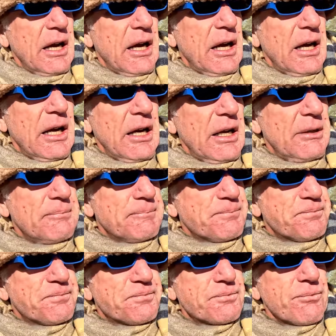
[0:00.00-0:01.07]
Um,
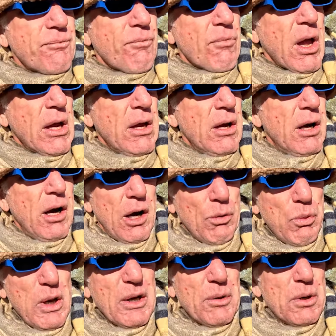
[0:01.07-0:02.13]
I
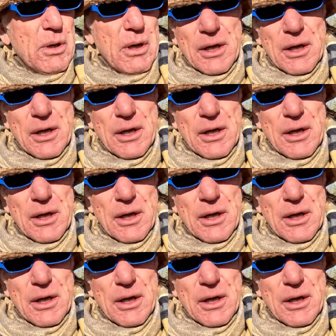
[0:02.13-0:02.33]
will,